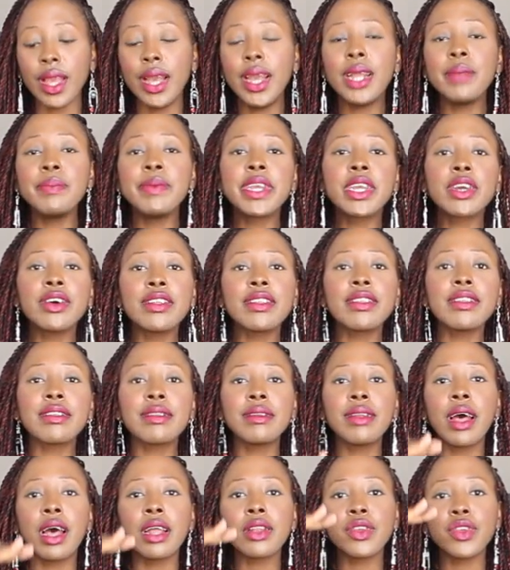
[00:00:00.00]
And because it's
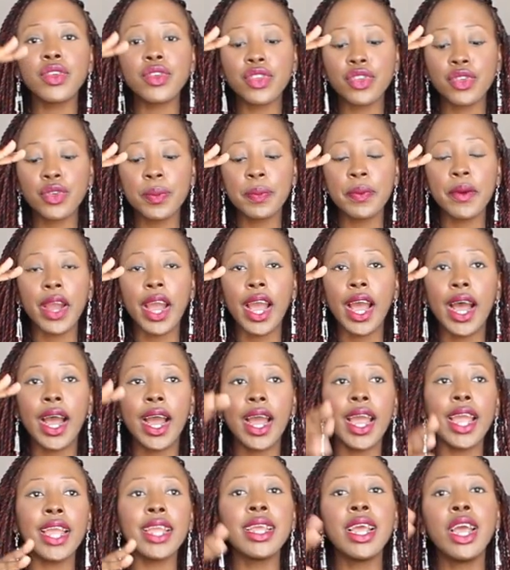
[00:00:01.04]
not super
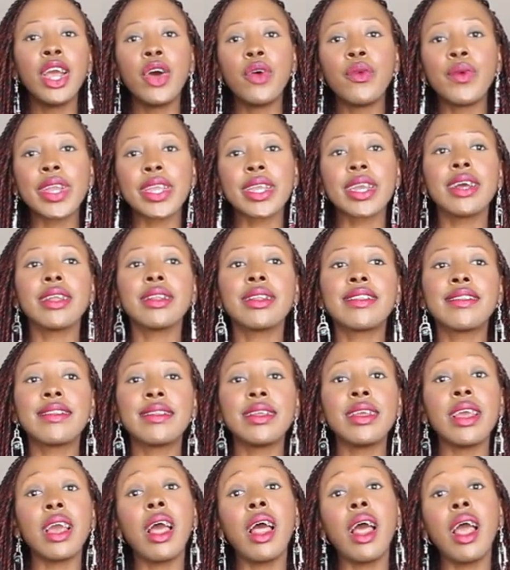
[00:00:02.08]
high, we can
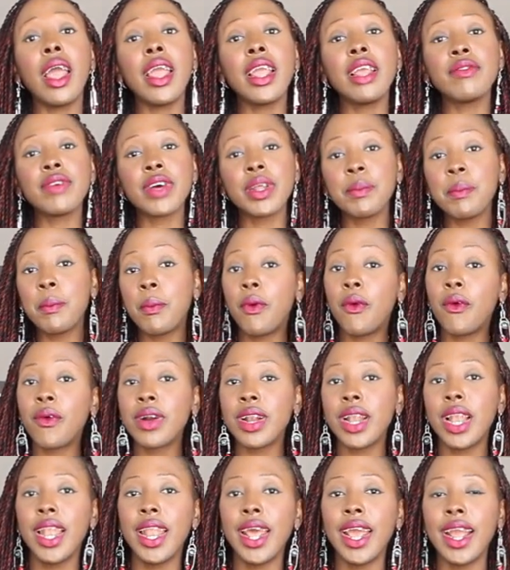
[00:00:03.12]
see even more
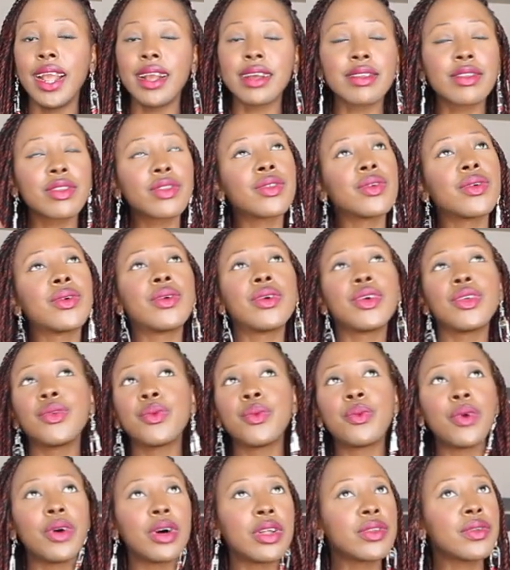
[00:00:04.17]
legs. So
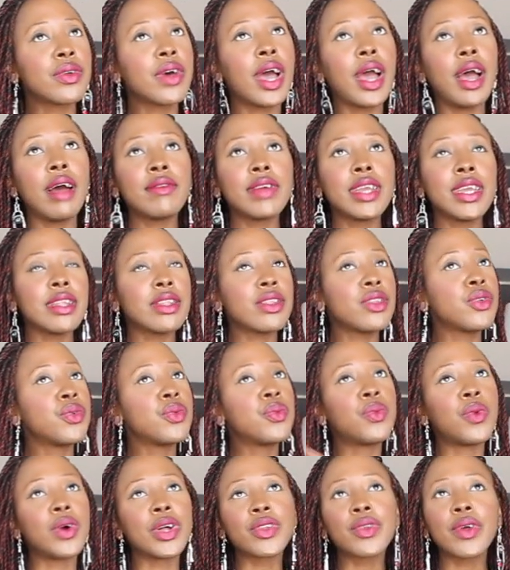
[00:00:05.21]
you want to have it,
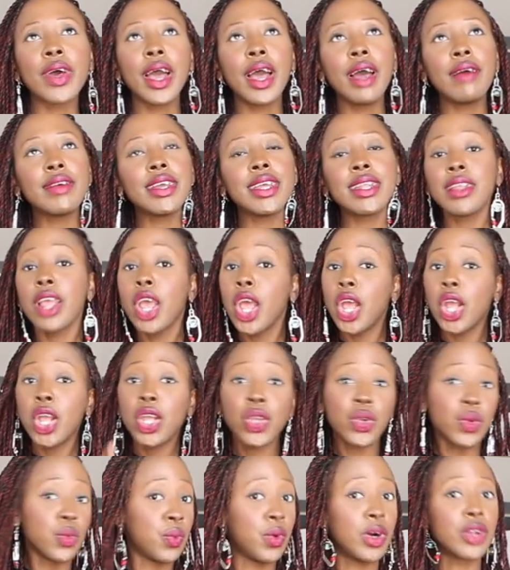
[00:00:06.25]
you want to have it,
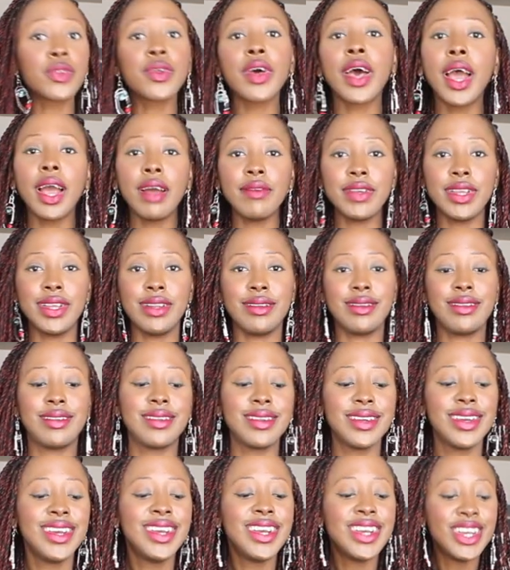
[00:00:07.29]
you want to have it.
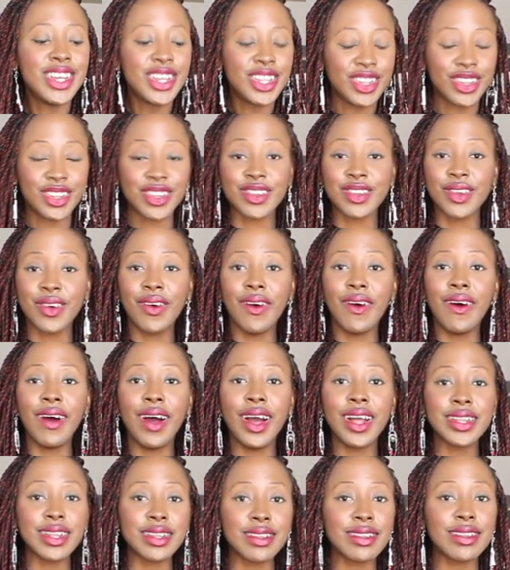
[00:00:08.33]

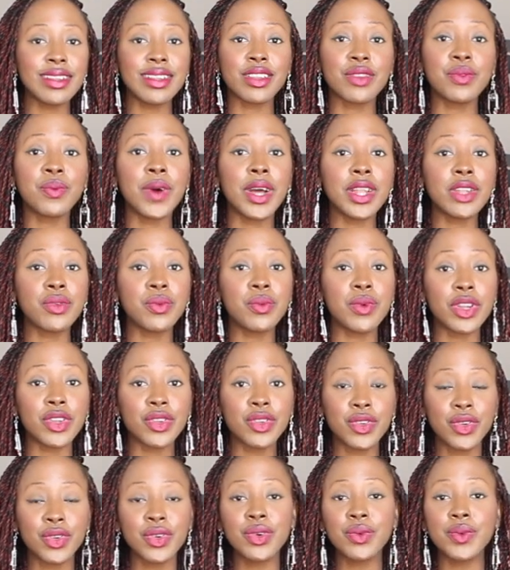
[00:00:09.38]
So this is what you want
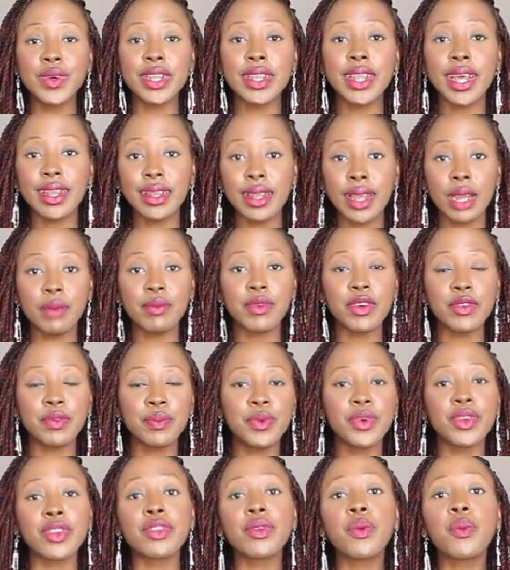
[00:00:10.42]
to do with that type
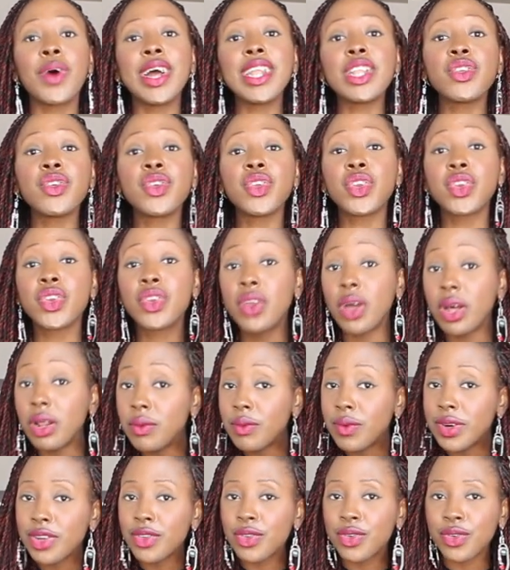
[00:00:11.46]
of boots. What you
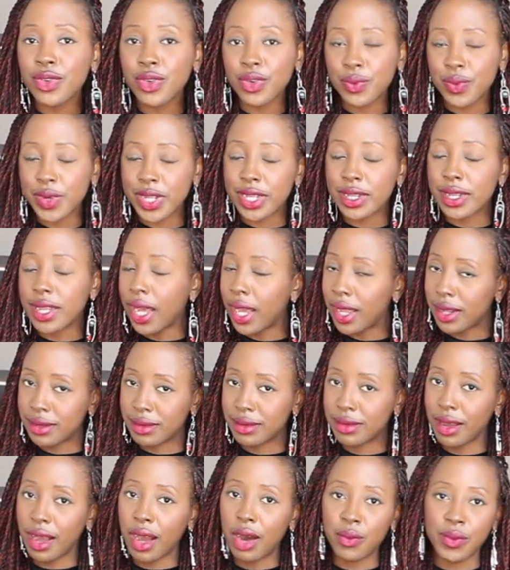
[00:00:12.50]
don't want to do with
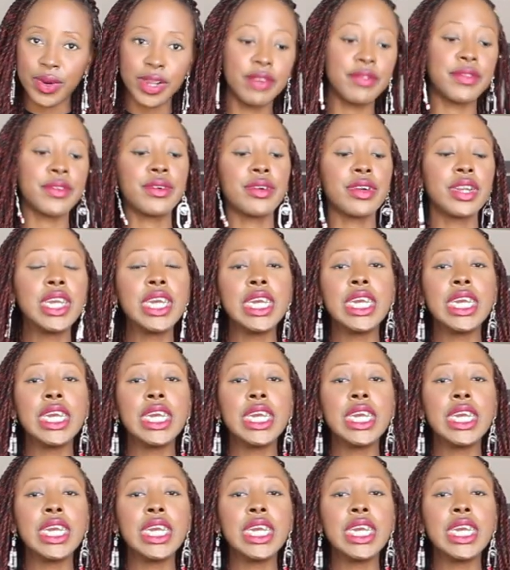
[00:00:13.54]
that, however,